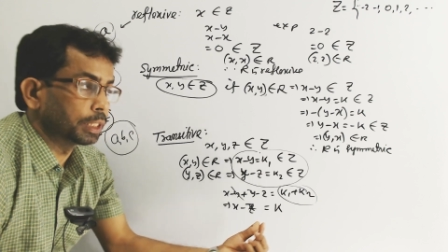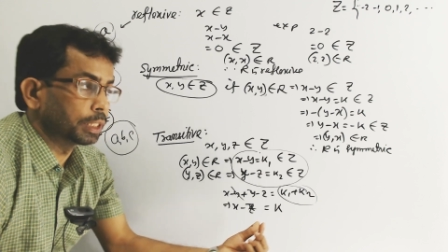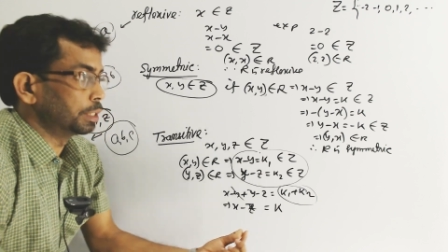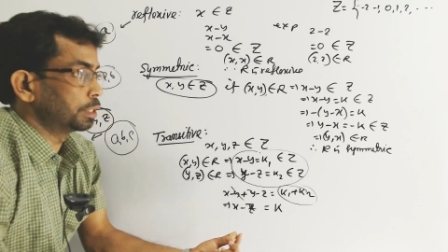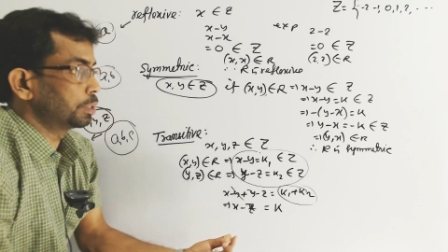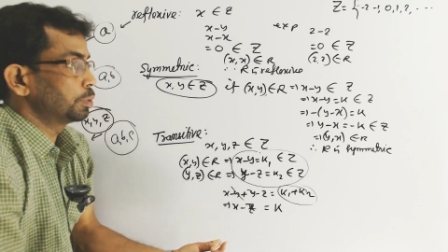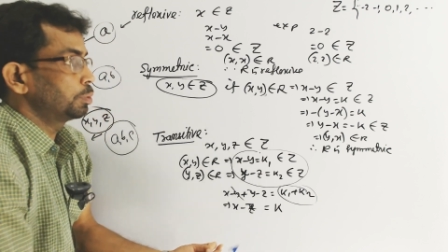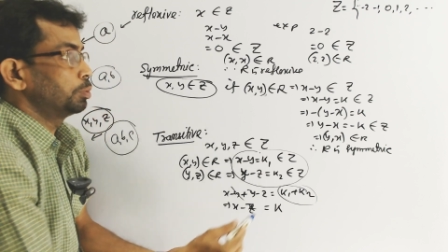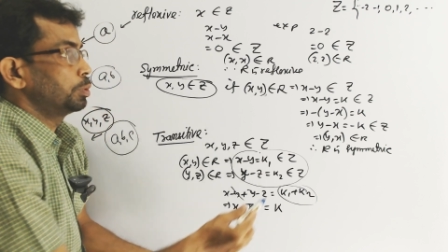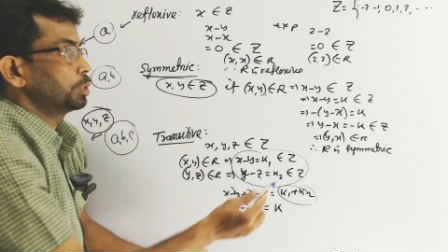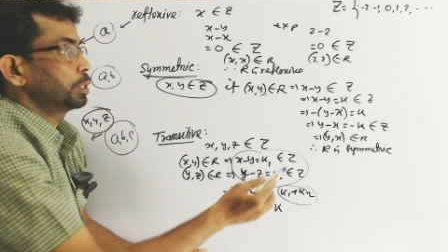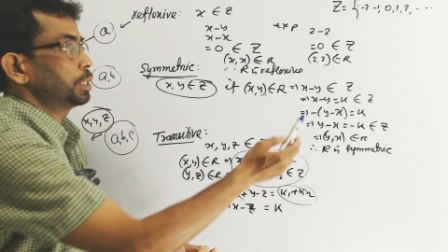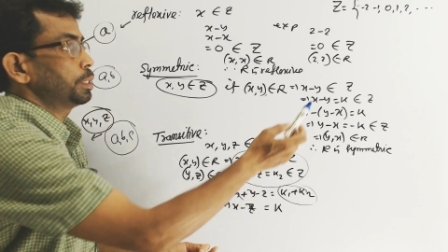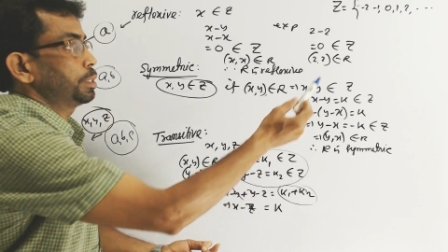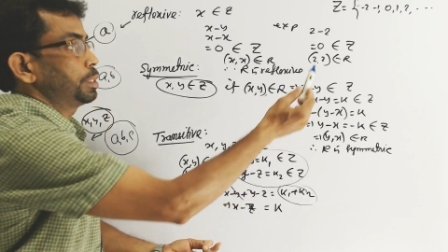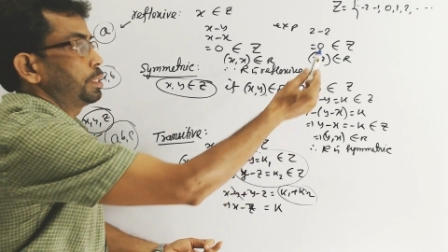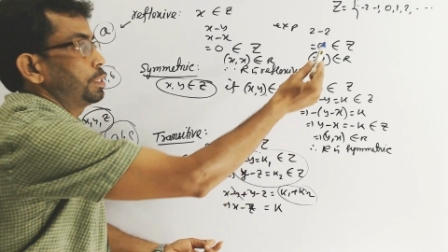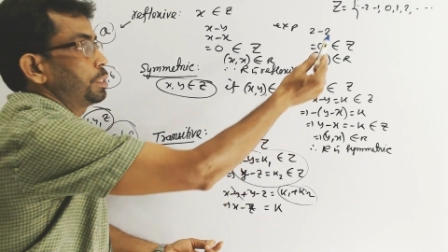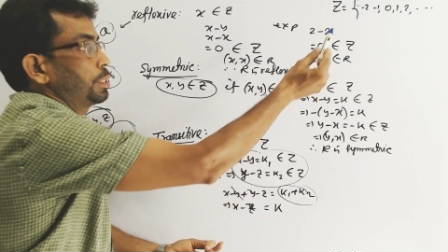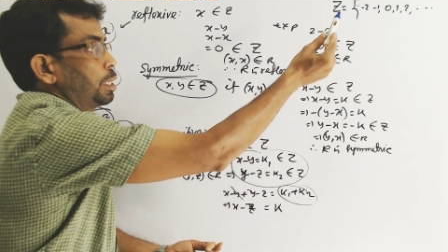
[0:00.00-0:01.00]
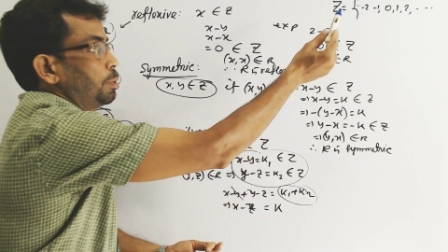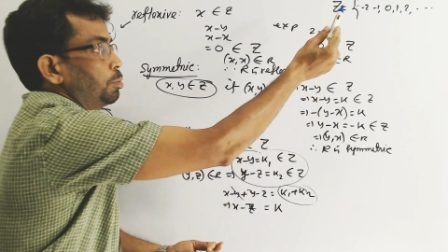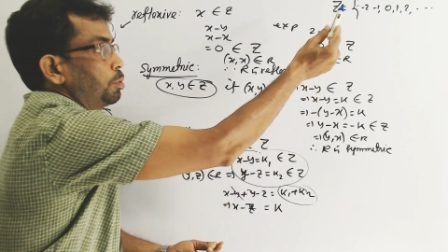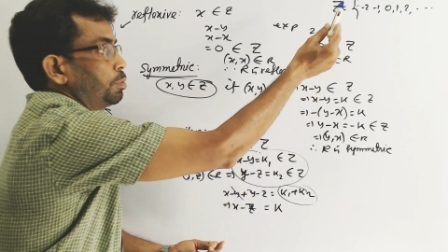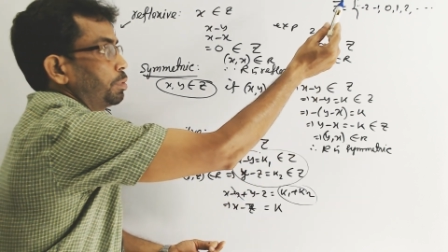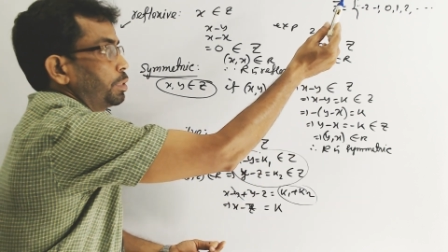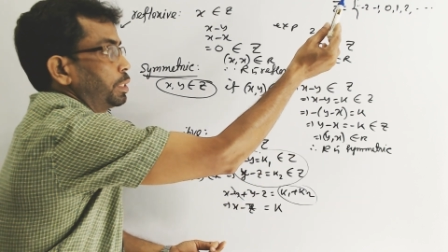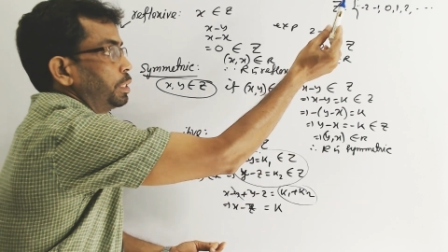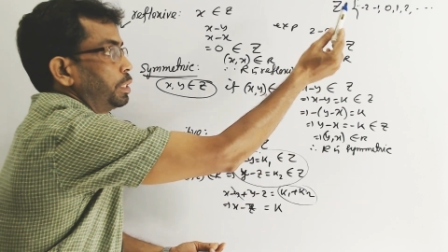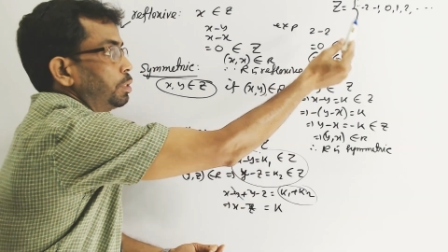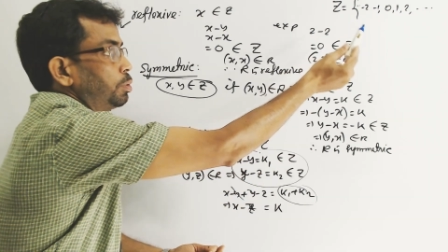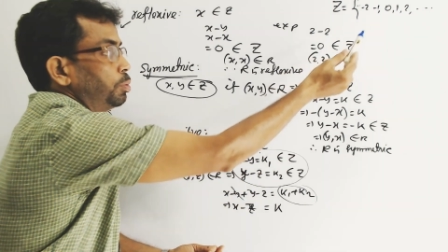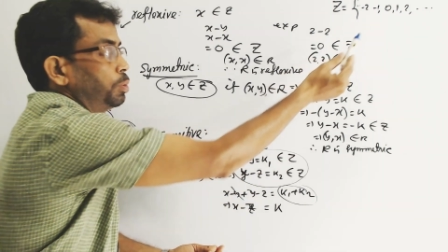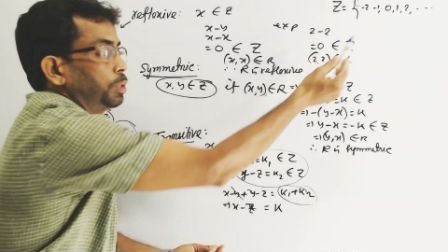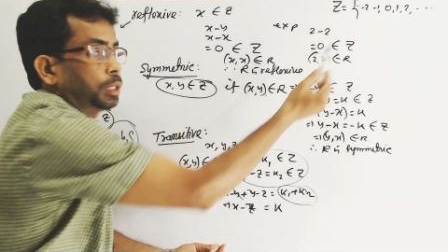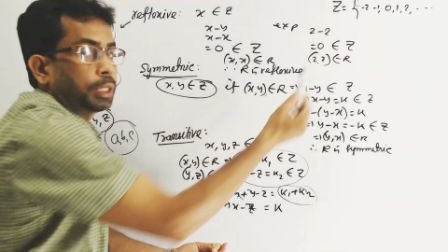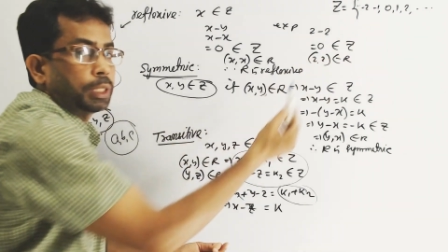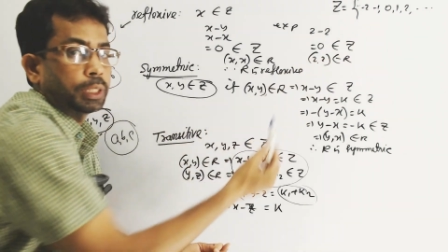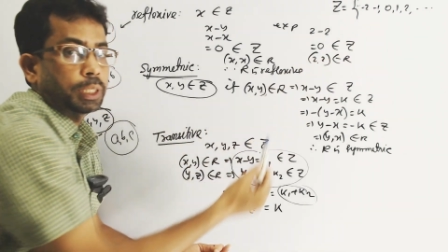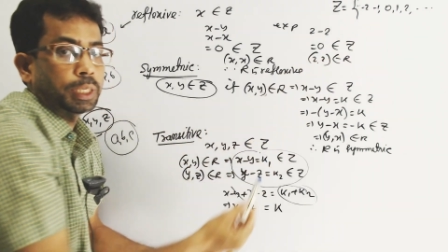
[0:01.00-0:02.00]
We can see sum of any two integer
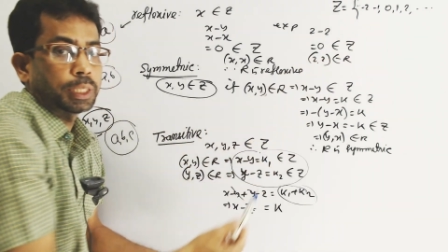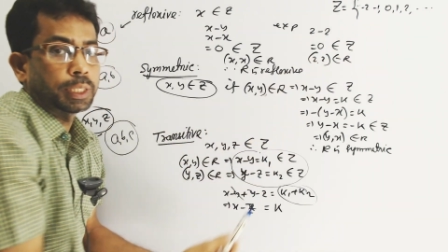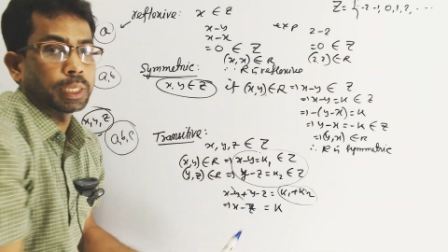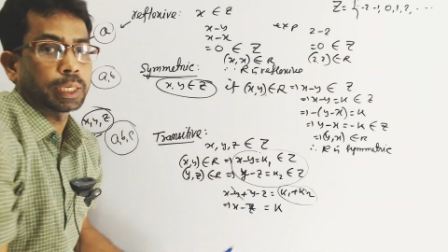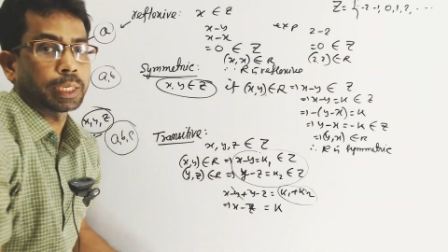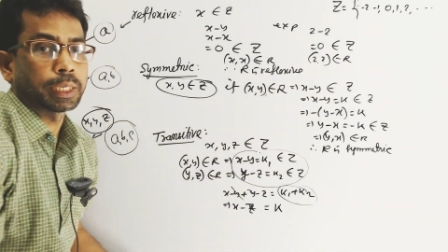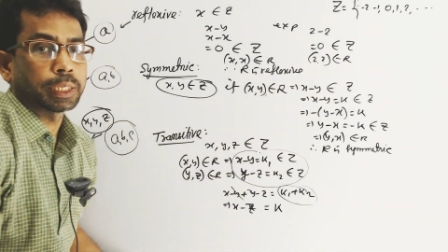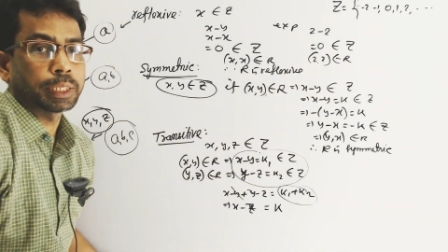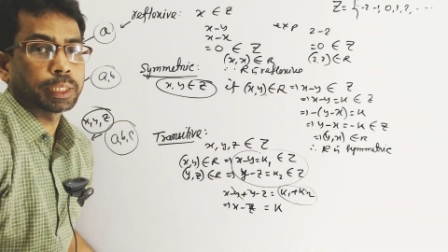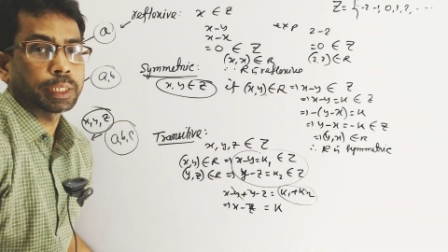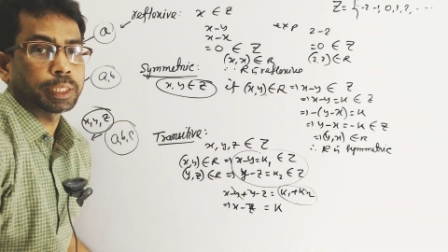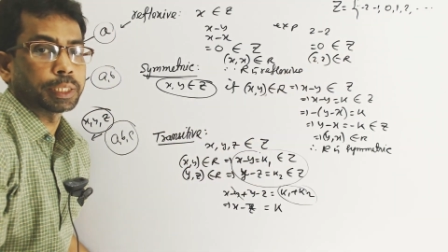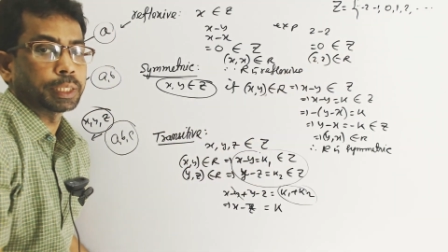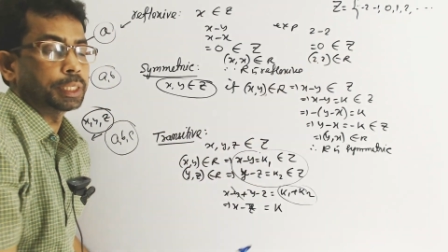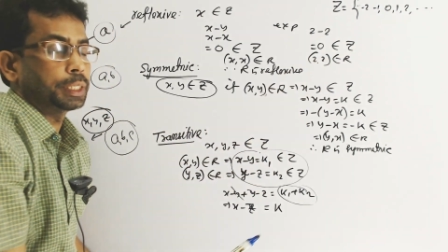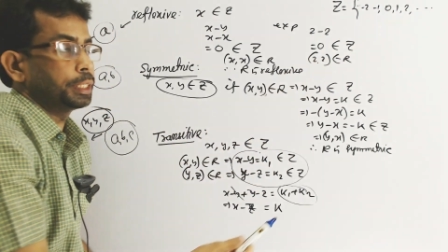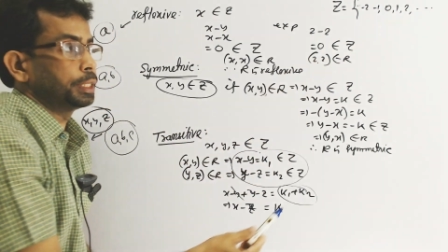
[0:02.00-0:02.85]
is again a integer,